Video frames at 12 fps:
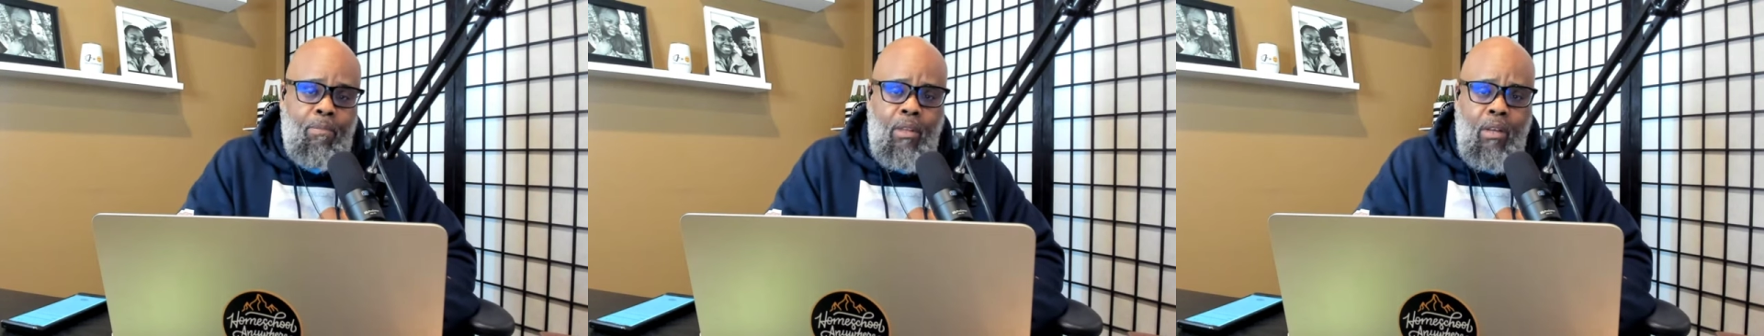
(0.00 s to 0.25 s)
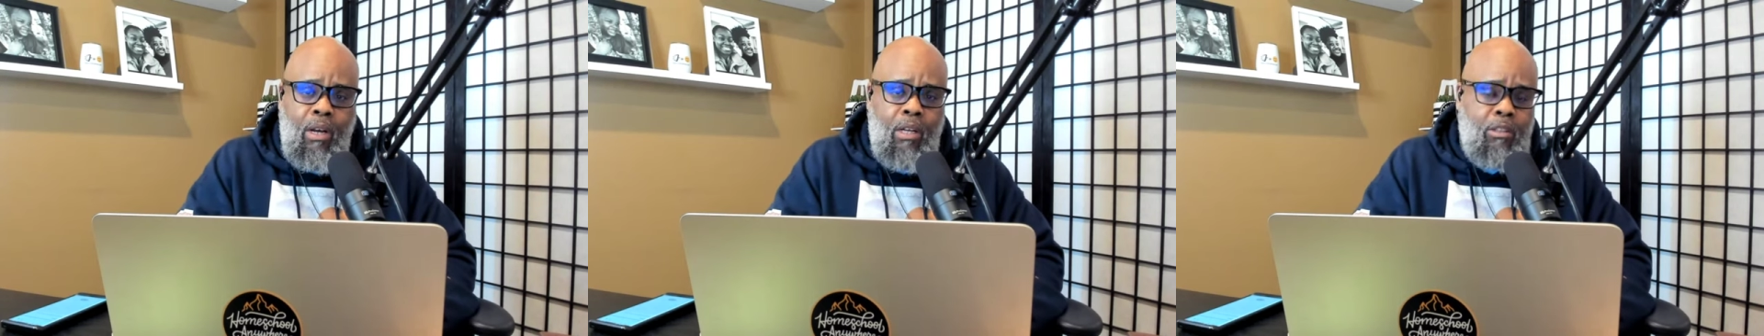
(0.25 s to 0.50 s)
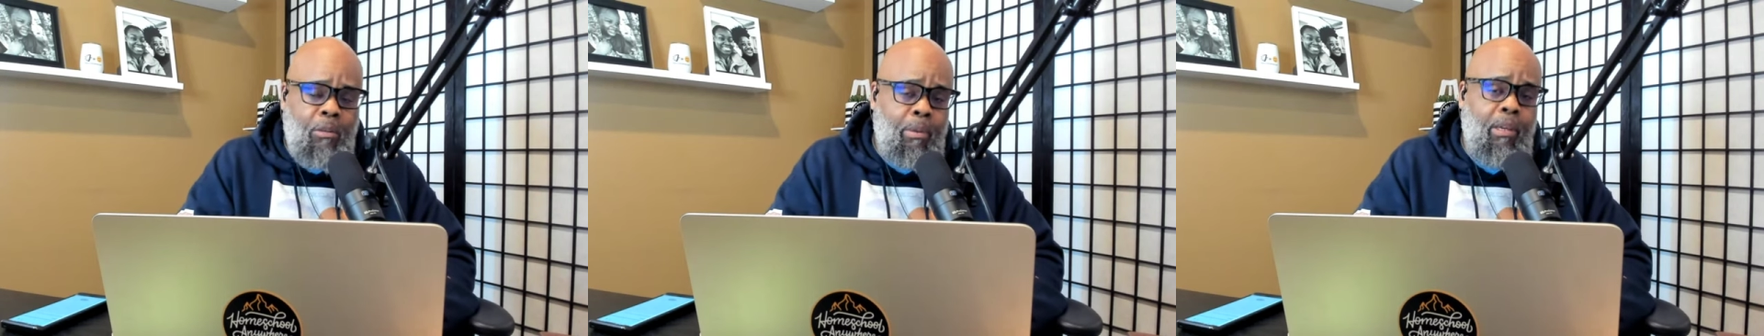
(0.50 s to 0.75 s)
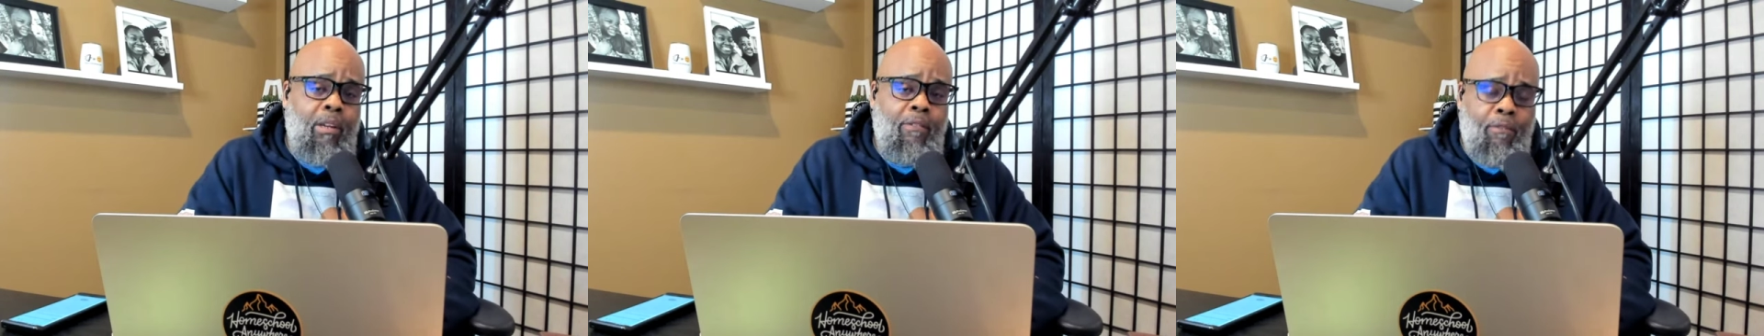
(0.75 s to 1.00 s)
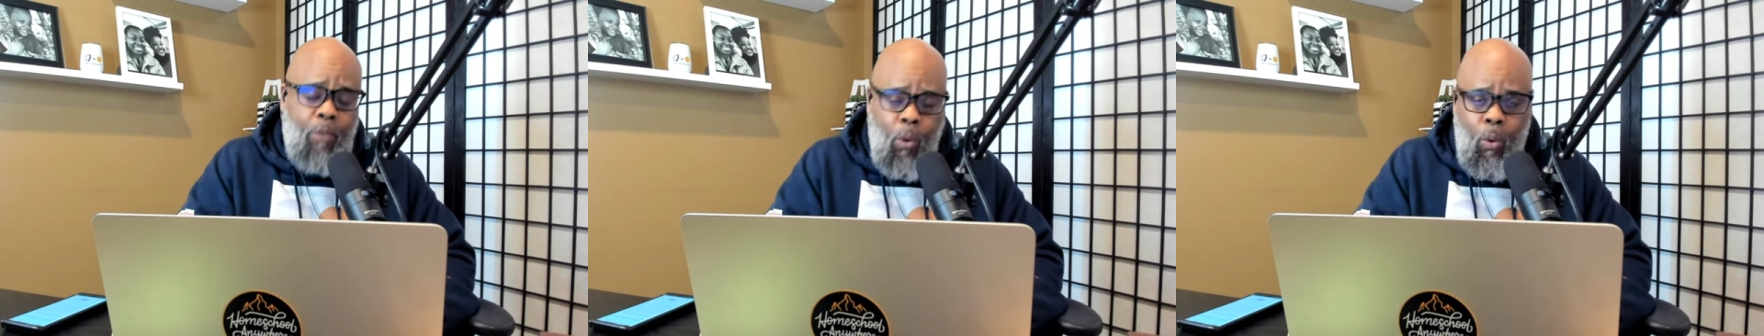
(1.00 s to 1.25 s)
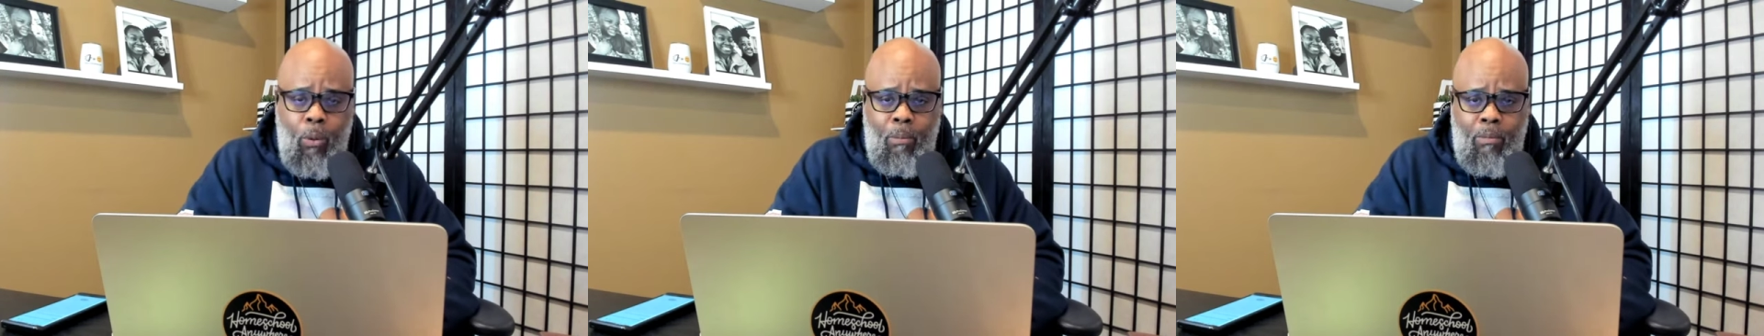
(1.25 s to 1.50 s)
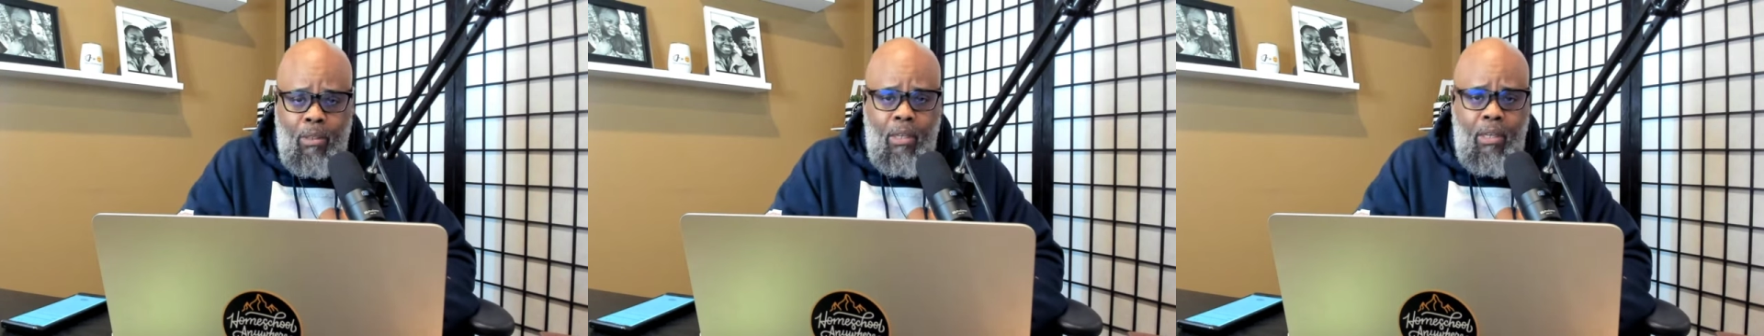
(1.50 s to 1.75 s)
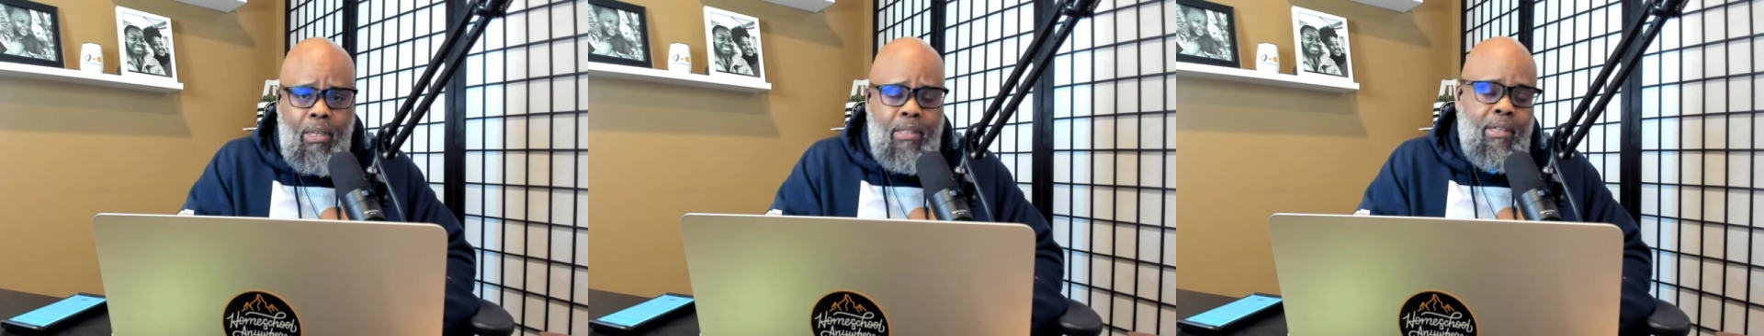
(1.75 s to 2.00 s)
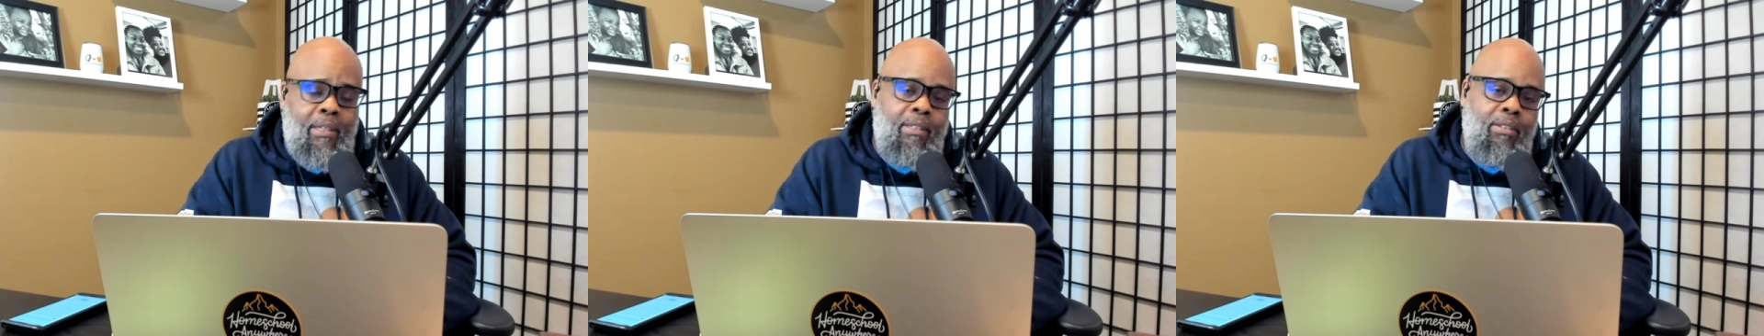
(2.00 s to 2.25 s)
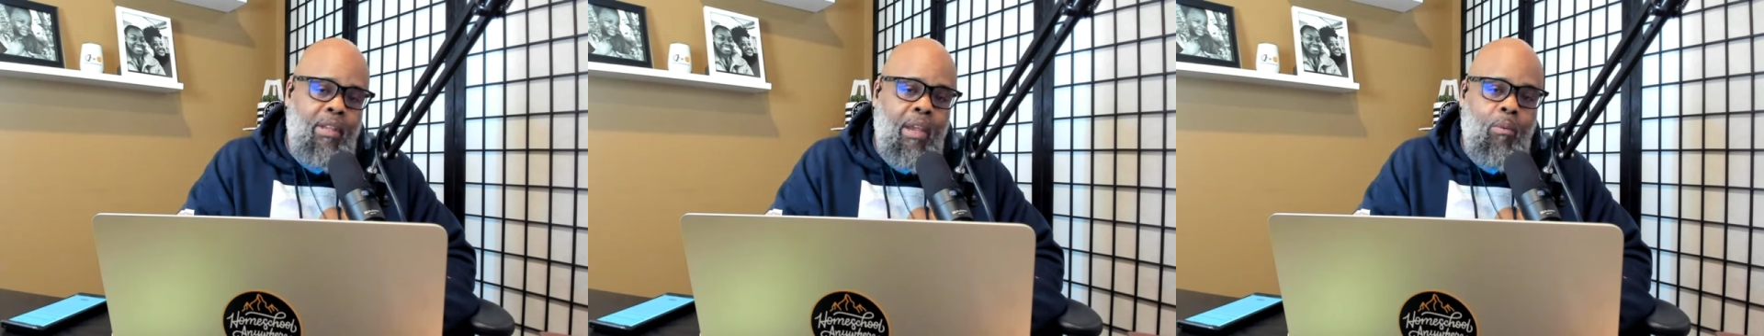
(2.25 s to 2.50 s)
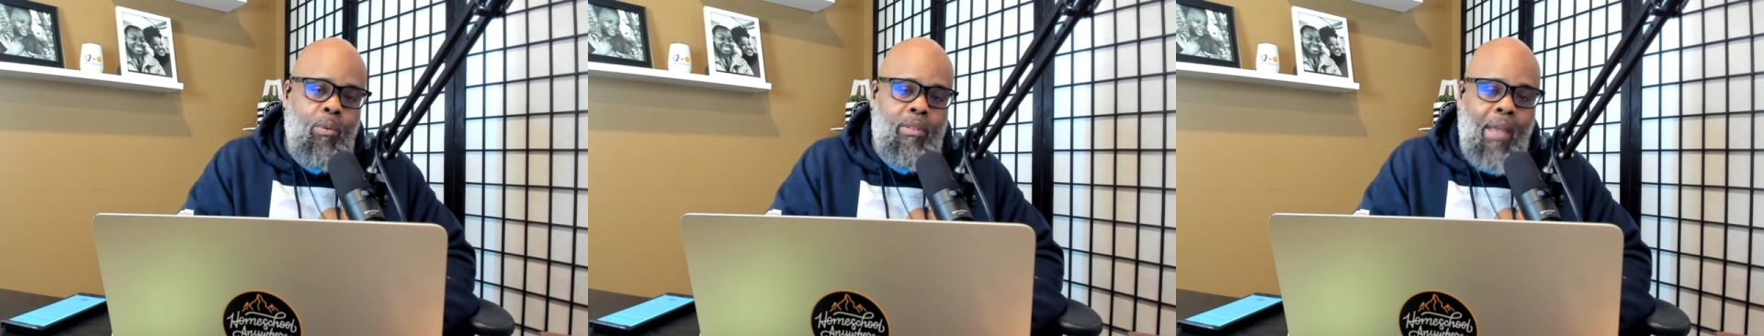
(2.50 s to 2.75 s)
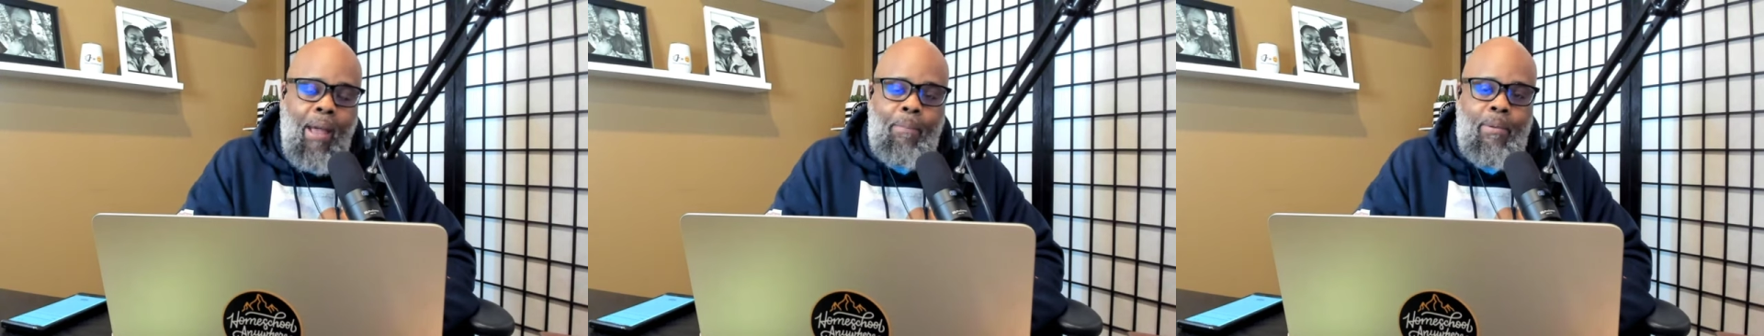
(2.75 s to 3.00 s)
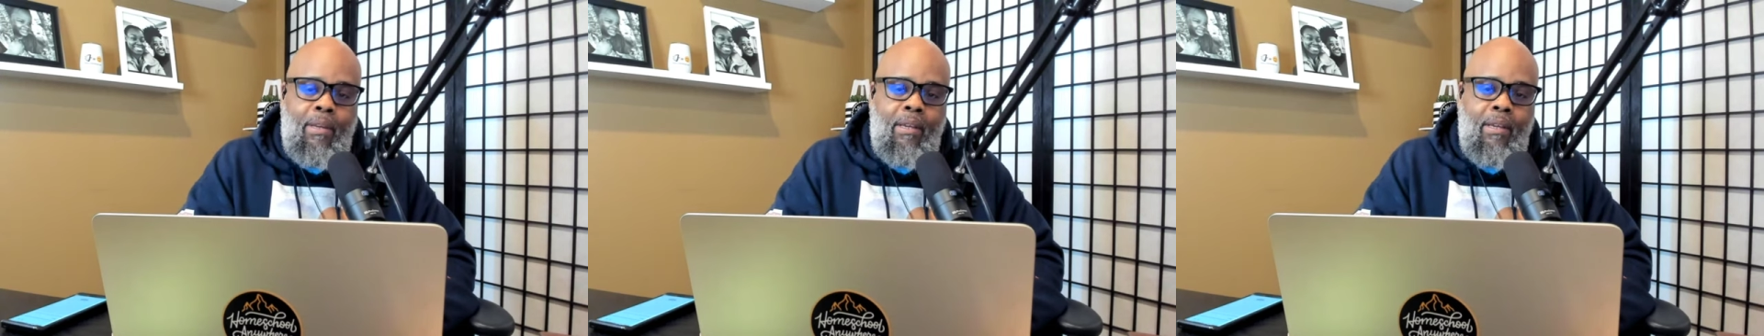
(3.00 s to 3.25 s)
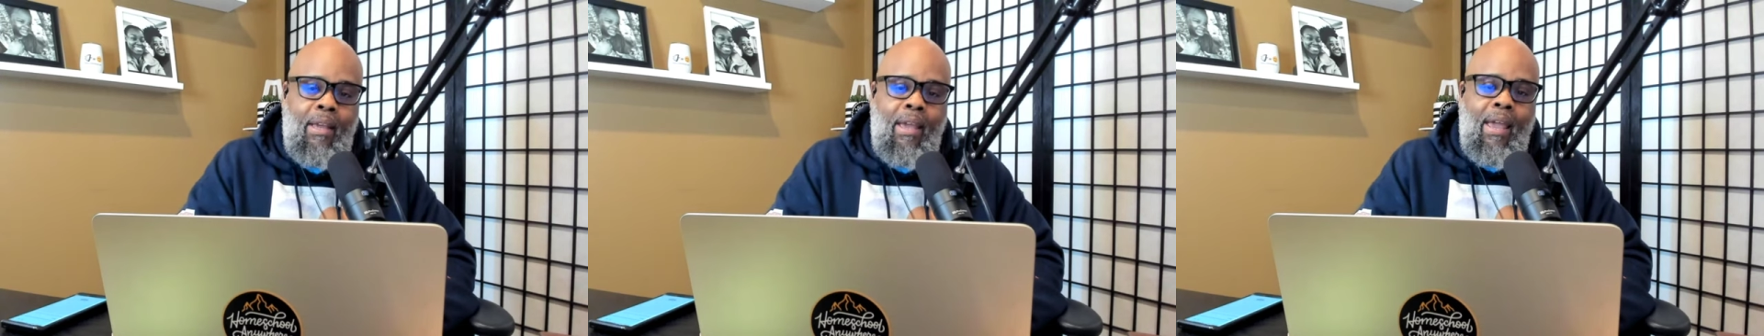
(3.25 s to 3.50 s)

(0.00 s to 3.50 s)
uh, to be informed, to understand what's happening,